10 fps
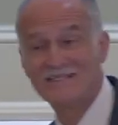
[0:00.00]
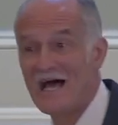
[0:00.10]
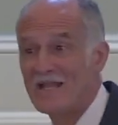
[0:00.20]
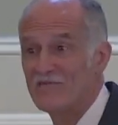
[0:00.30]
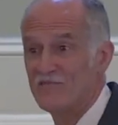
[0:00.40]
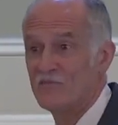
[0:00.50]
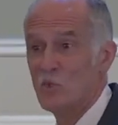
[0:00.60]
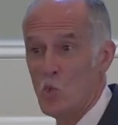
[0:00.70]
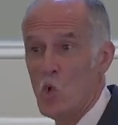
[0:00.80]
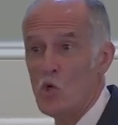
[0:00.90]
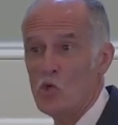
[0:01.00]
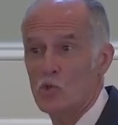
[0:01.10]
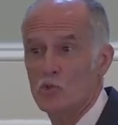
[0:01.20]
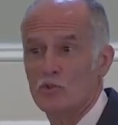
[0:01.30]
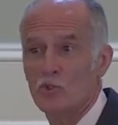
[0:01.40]
things out of the
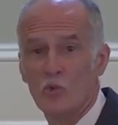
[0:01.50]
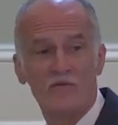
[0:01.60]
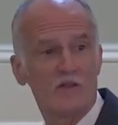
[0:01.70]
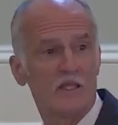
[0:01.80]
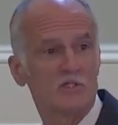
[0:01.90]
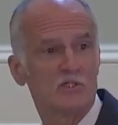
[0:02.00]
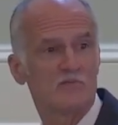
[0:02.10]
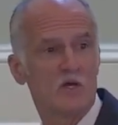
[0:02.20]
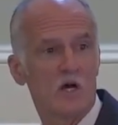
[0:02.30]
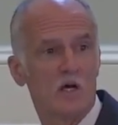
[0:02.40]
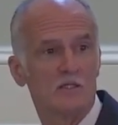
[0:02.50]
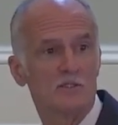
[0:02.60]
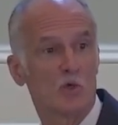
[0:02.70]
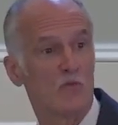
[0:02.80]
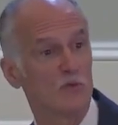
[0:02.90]
Word the revelation of
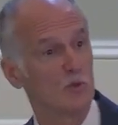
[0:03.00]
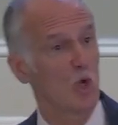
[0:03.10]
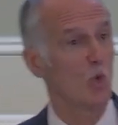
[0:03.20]
God. So if